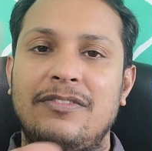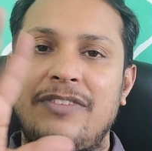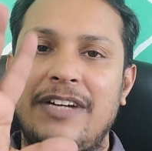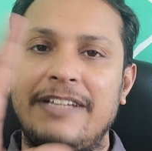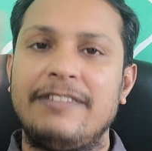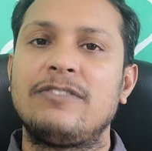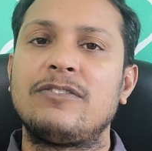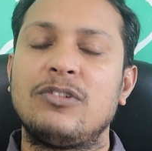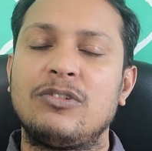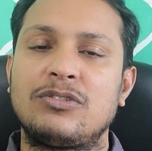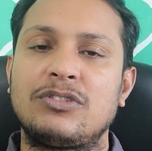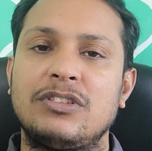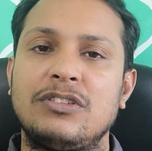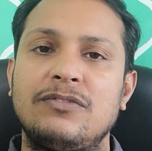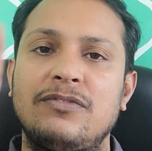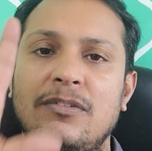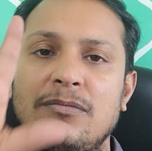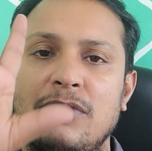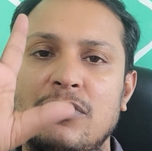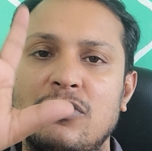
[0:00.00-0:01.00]
5 questions
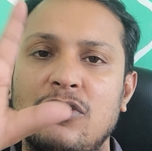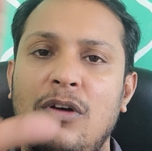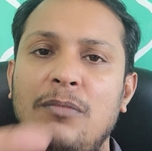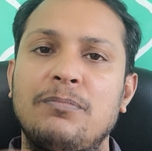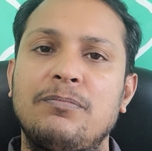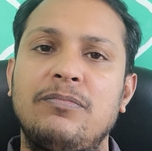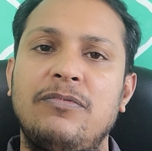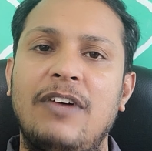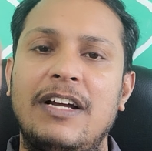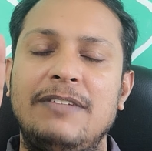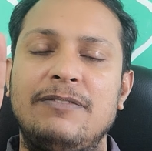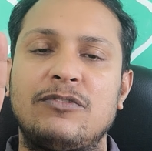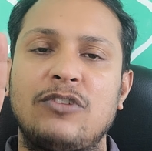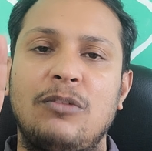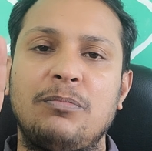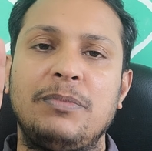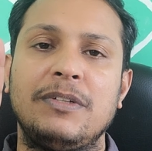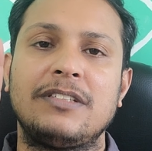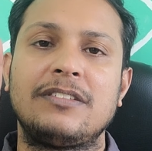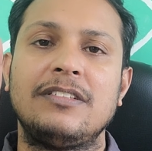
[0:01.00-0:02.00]
from the top 5
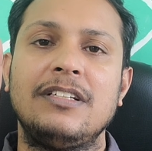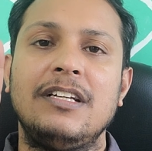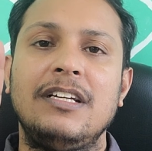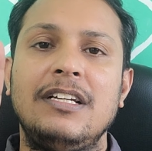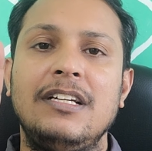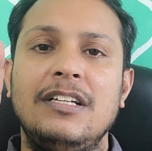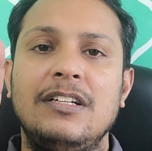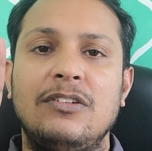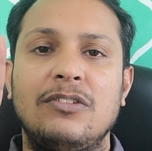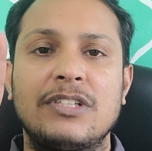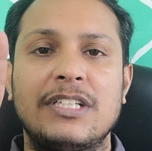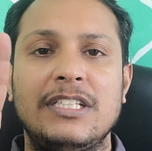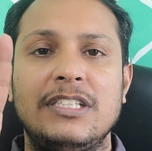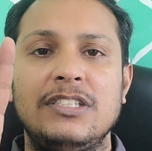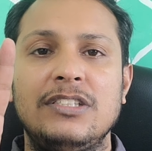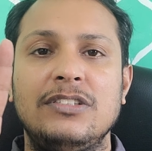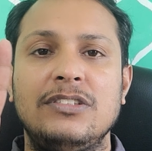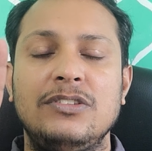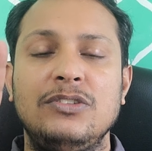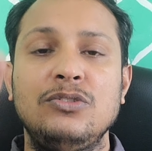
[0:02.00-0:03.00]
topics, okay,
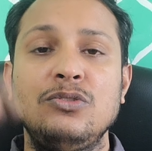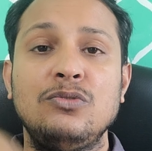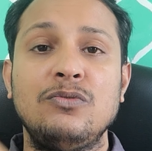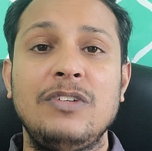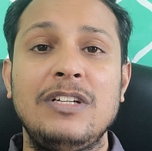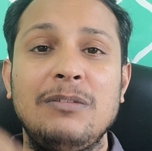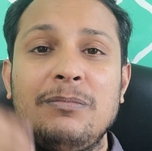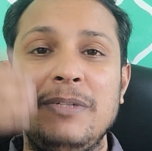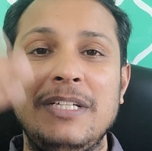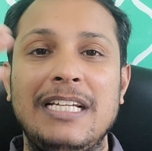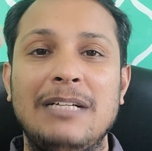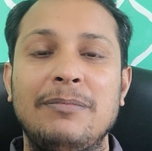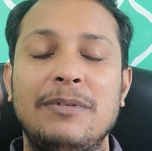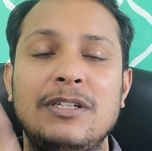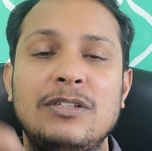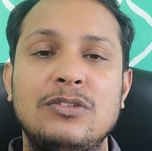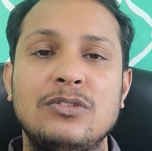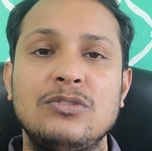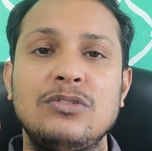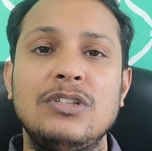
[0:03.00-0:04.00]
you will be
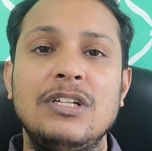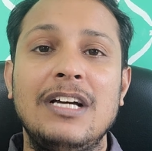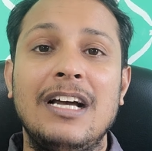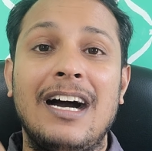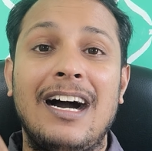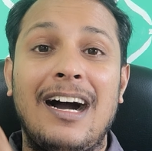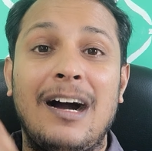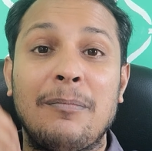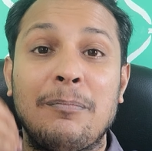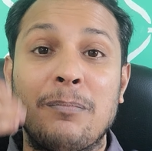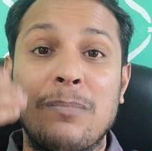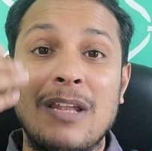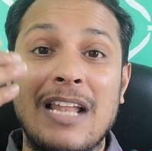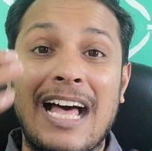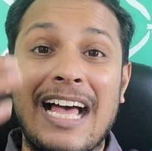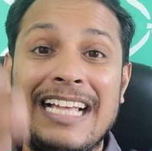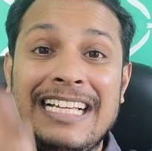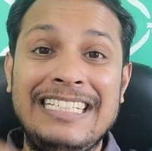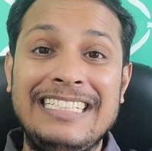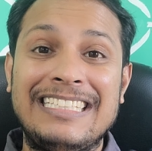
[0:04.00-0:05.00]
able to
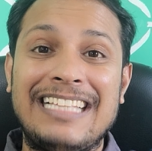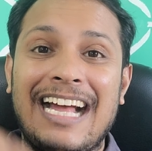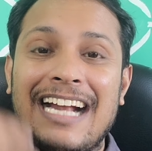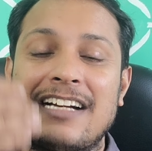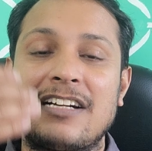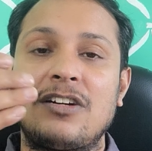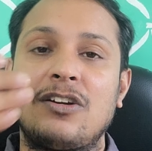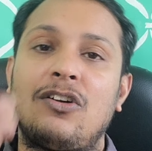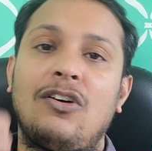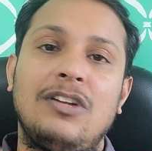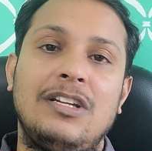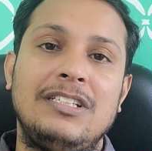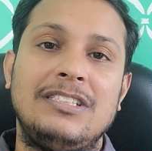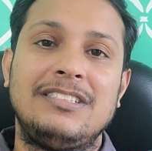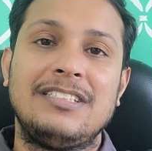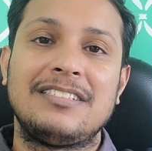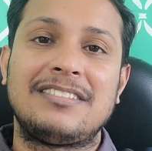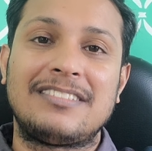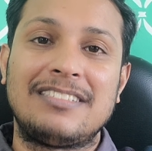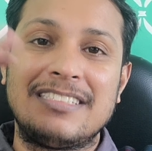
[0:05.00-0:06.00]
apply that knowledge.
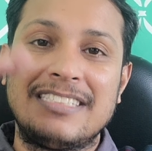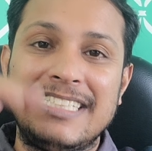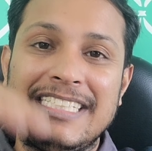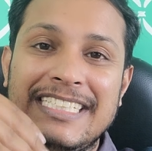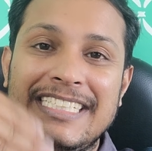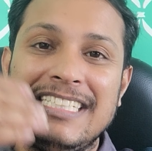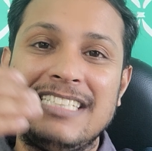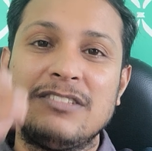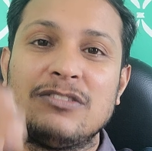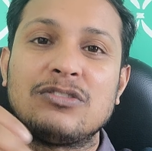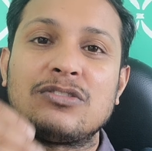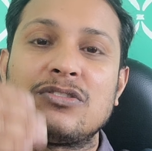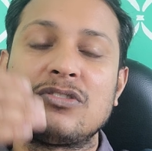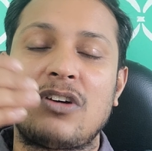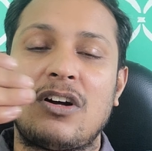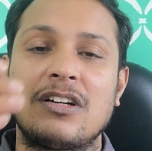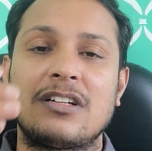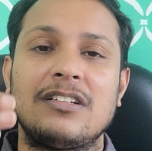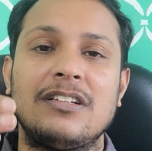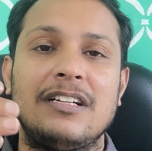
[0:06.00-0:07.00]
Just reading will
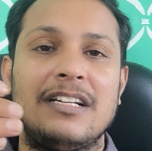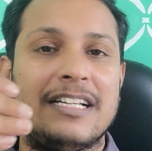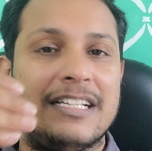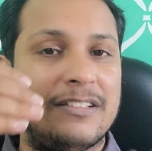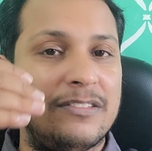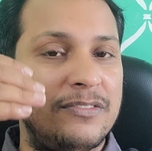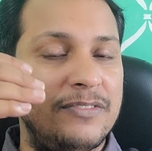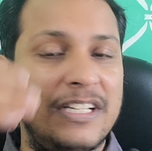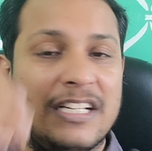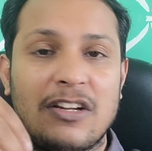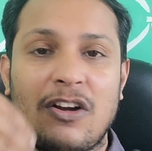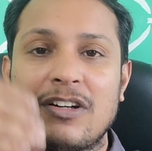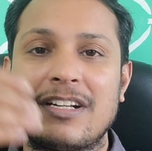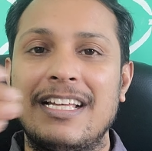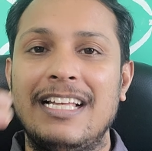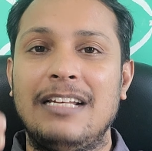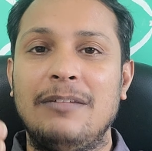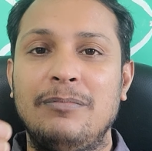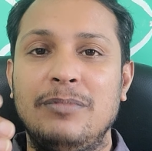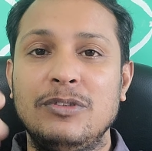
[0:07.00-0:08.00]
not
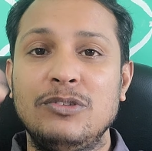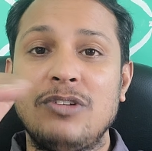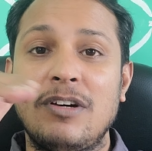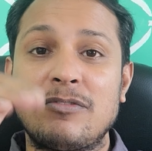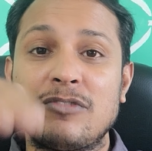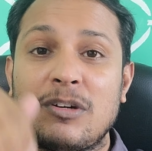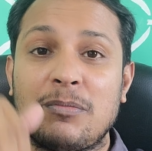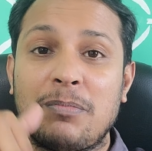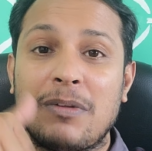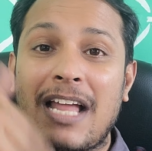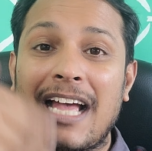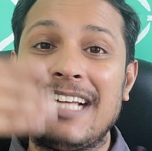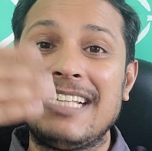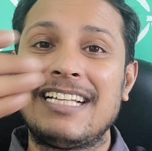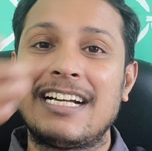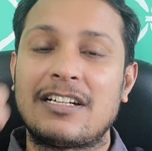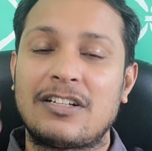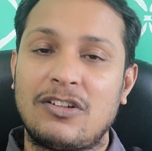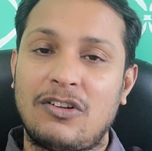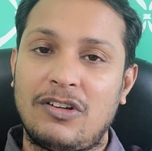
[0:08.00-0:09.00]
help. You have to apply
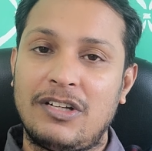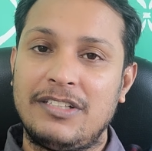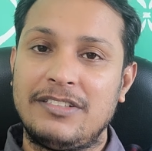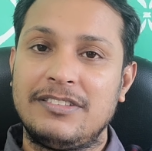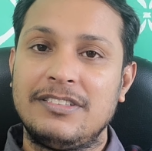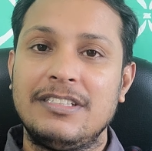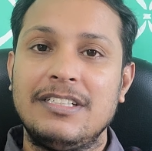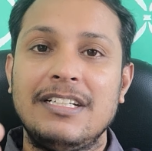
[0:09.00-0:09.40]
that knowledge.